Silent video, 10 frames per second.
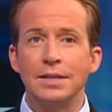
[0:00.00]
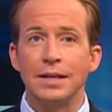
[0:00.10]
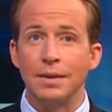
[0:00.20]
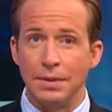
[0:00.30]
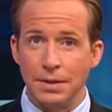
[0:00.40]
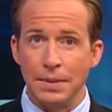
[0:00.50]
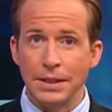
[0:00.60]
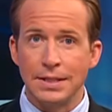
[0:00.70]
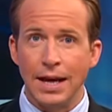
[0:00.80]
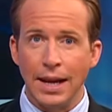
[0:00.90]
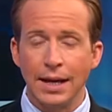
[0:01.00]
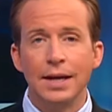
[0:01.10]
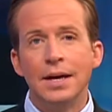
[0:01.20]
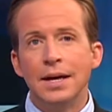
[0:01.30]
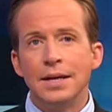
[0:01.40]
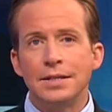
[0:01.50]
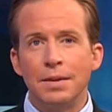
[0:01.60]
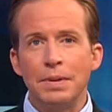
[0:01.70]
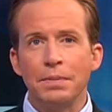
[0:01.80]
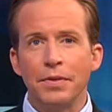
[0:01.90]
and can be debilitating.
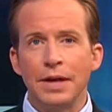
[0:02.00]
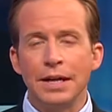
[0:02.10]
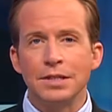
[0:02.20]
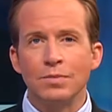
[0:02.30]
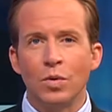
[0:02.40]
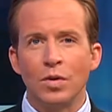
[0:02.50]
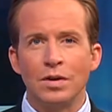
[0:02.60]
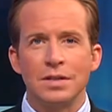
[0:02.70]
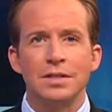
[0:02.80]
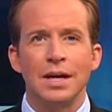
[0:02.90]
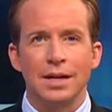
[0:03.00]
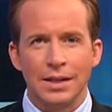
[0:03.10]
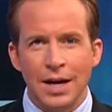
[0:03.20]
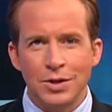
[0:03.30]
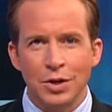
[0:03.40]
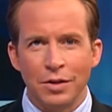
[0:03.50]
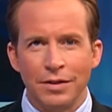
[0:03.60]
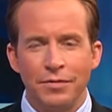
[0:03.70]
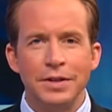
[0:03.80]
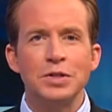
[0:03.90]
Some people think it's more psychological
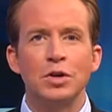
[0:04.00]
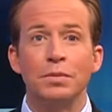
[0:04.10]
than physical,